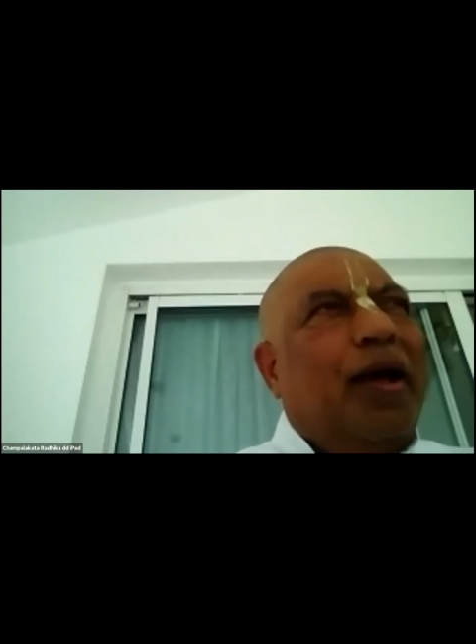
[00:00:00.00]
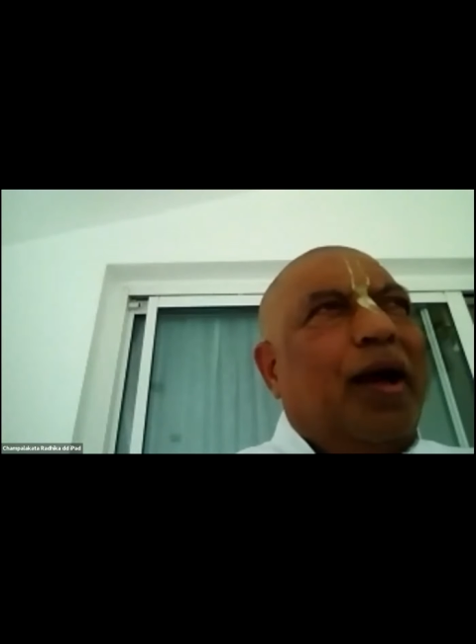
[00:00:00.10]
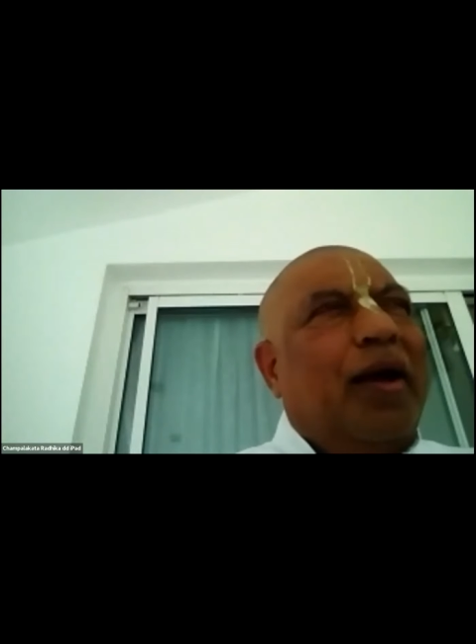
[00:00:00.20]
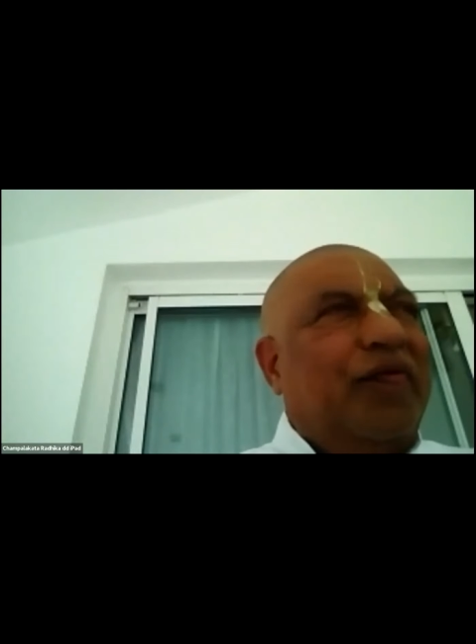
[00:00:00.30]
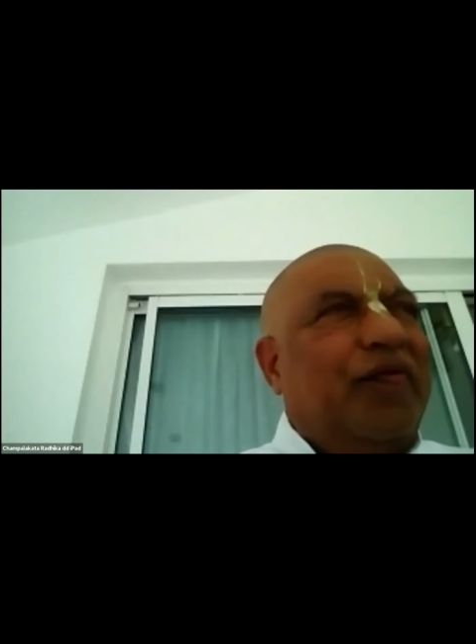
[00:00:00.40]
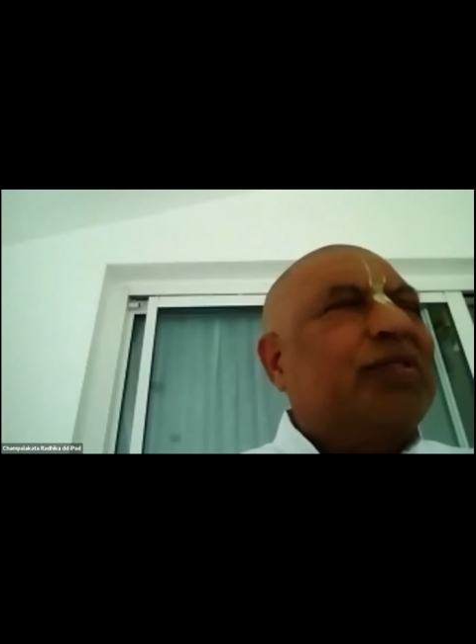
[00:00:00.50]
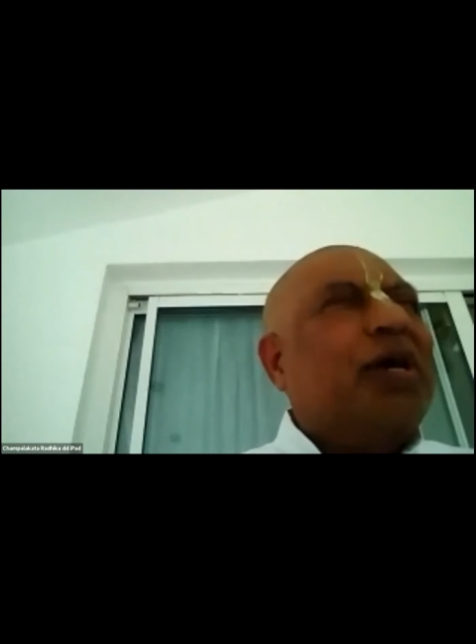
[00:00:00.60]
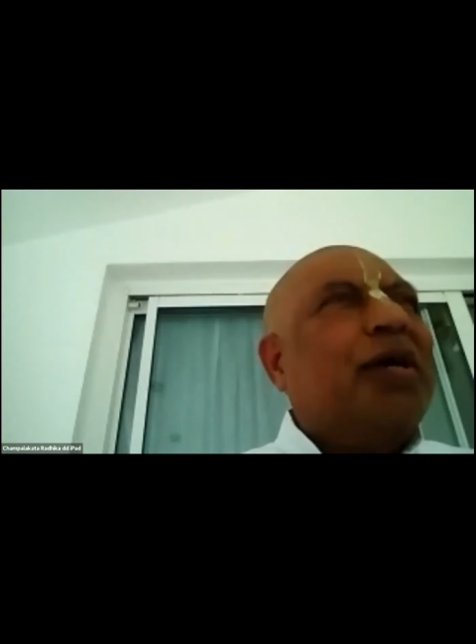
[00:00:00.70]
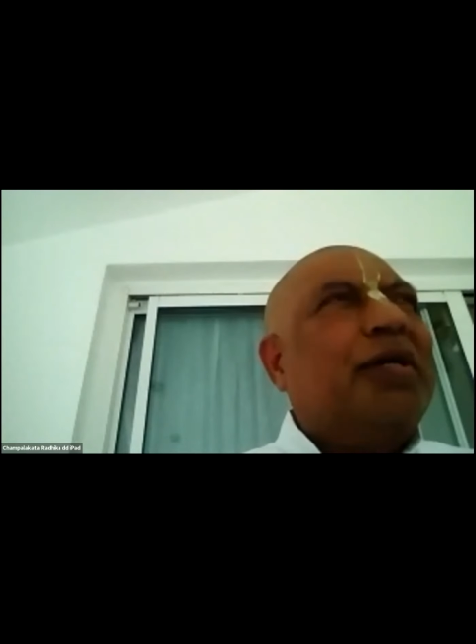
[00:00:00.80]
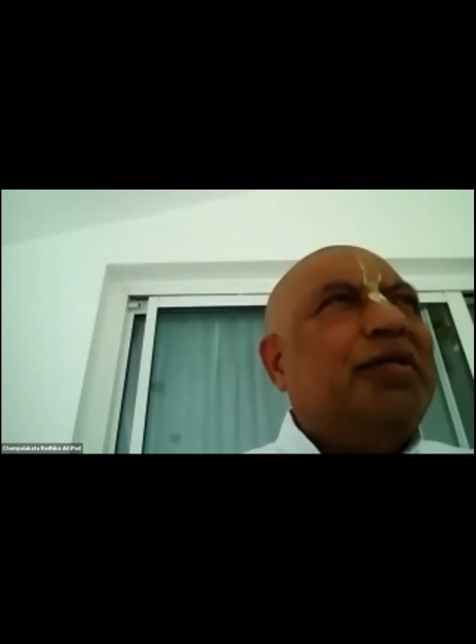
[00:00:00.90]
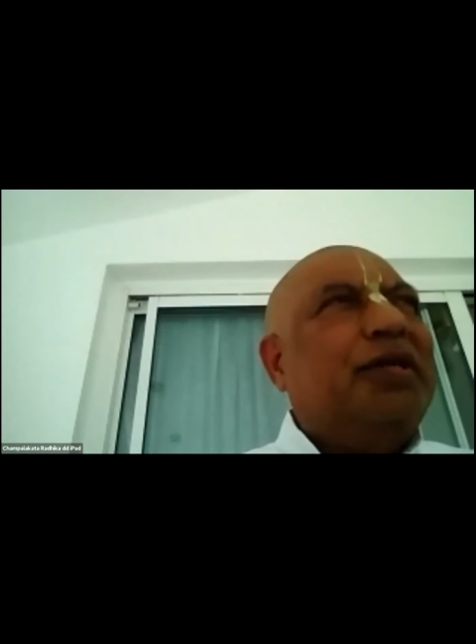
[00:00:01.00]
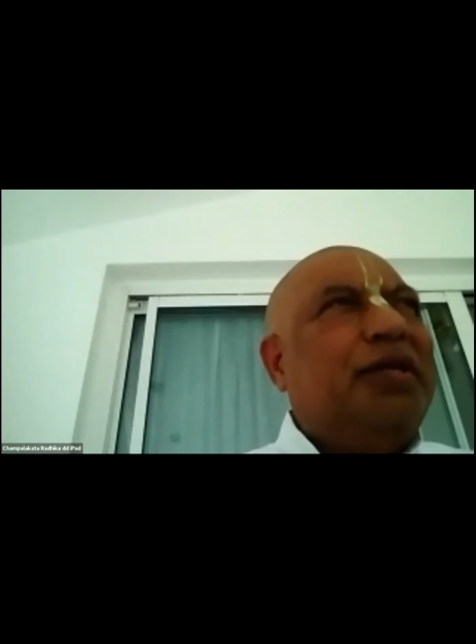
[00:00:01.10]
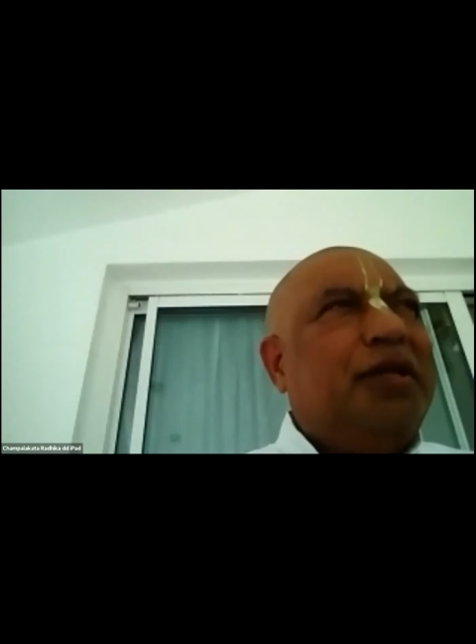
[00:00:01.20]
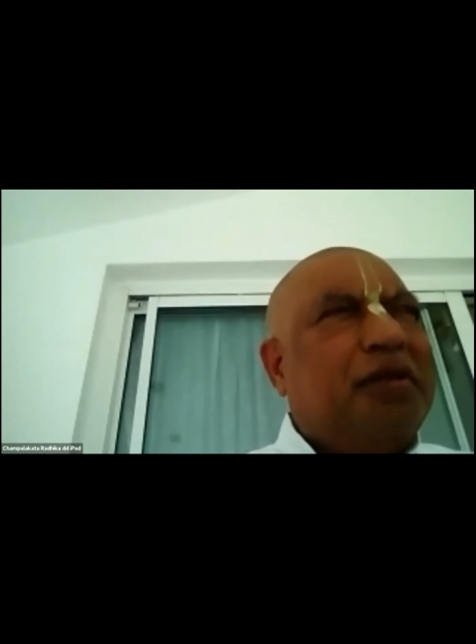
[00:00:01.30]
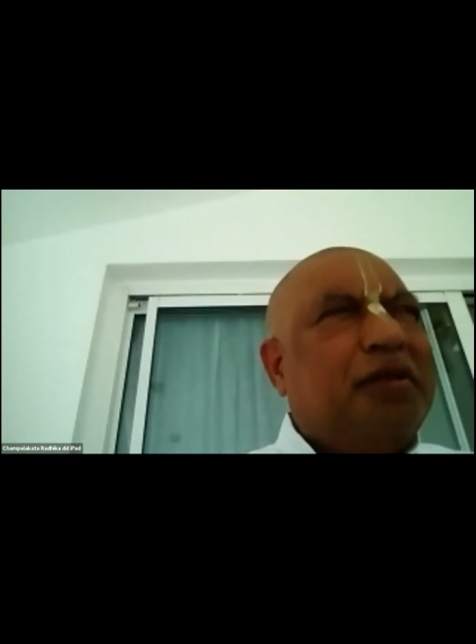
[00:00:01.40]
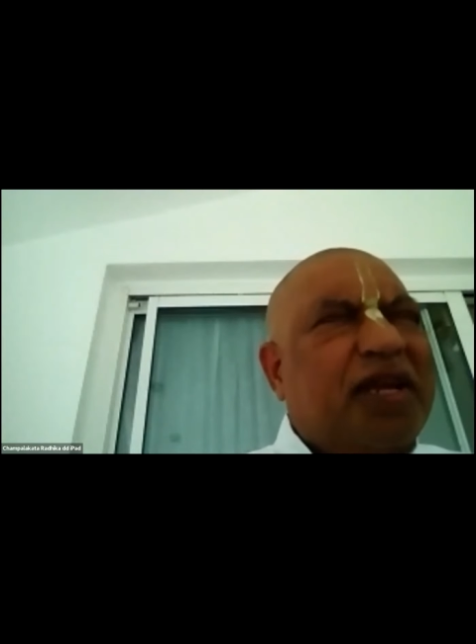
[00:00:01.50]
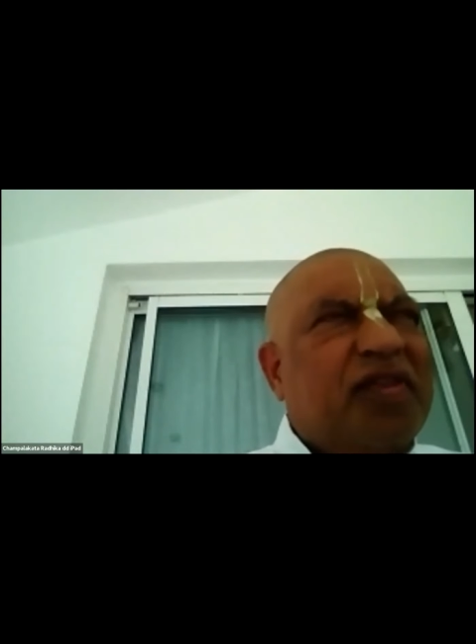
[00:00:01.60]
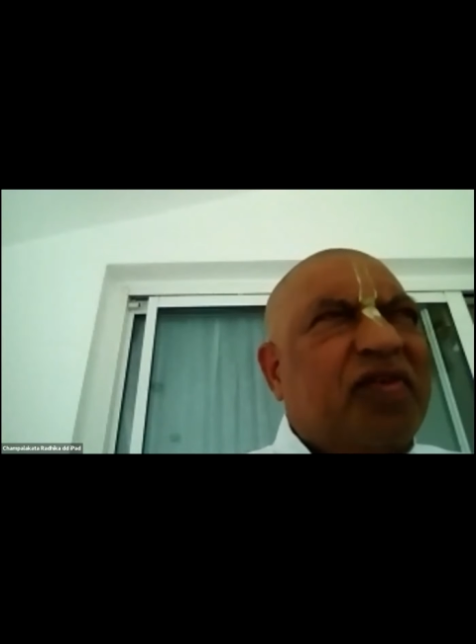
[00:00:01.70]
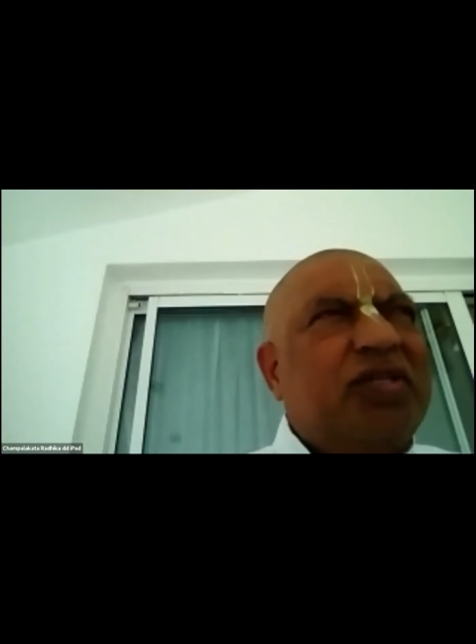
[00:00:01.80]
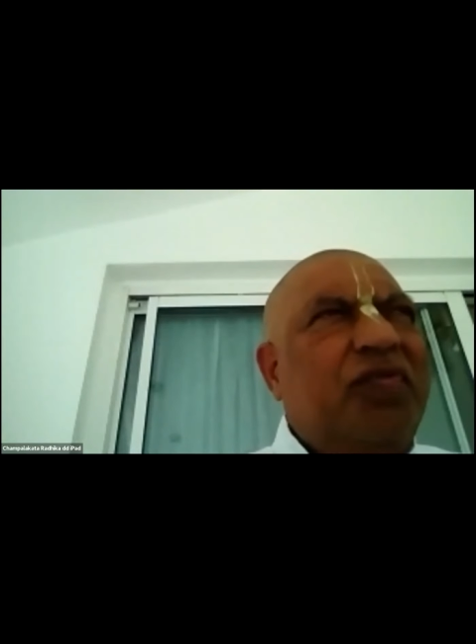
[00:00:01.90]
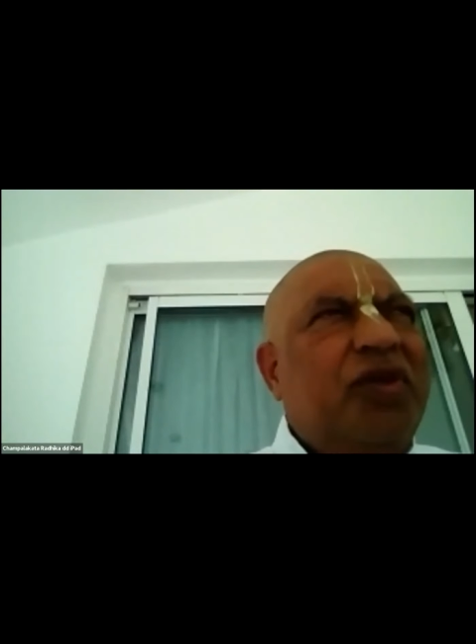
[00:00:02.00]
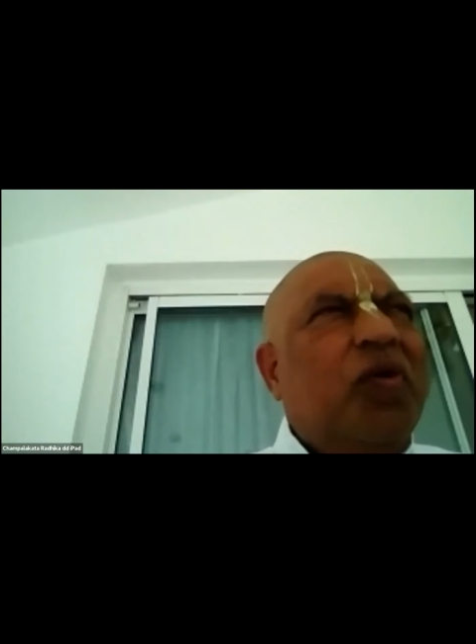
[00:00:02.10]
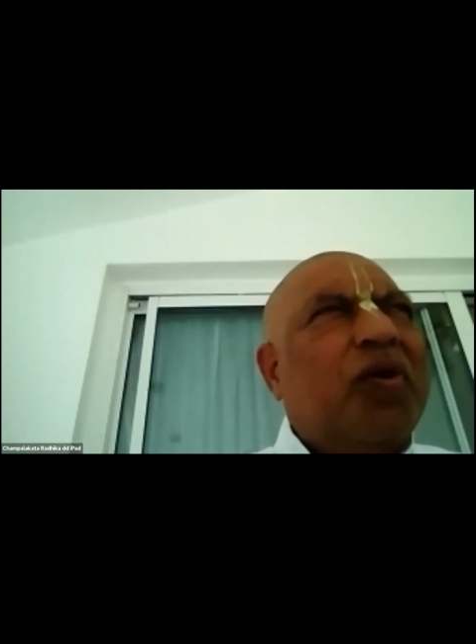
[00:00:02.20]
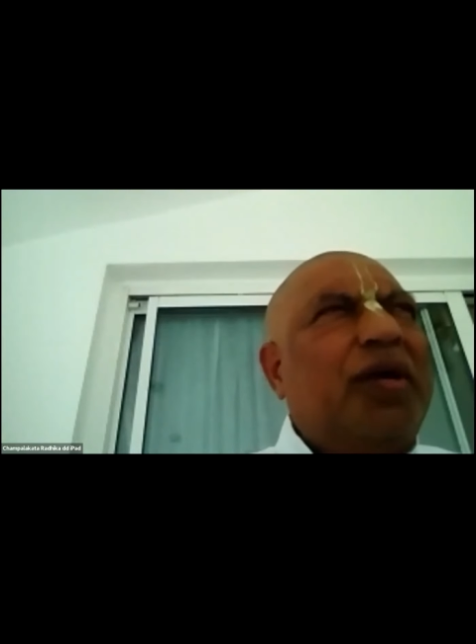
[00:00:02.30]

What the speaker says: and we started journey. So that's actually we got a